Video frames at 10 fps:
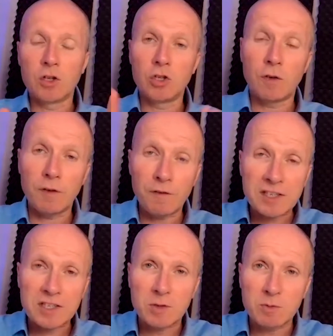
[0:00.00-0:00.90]

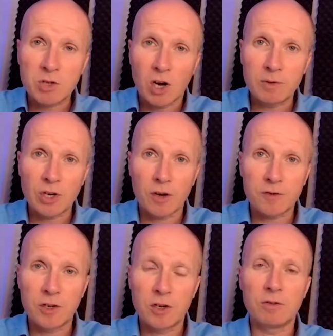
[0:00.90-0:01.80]
invested some time this
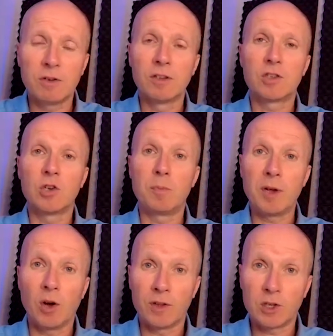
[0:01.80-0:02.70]
afternoon to
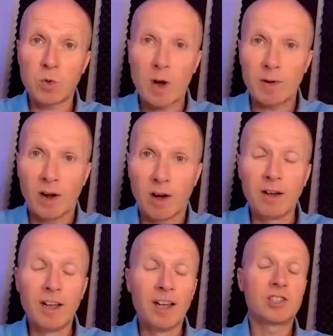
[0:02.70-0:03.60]
be on this
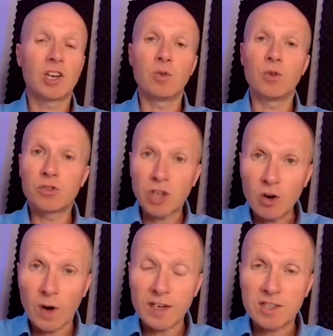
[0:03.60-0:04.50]
webinar, so
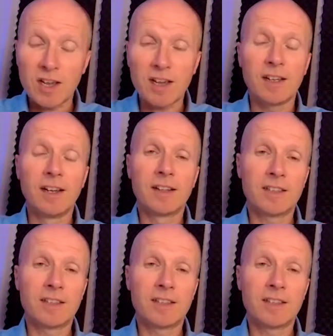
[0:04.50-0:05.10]
don't waste it.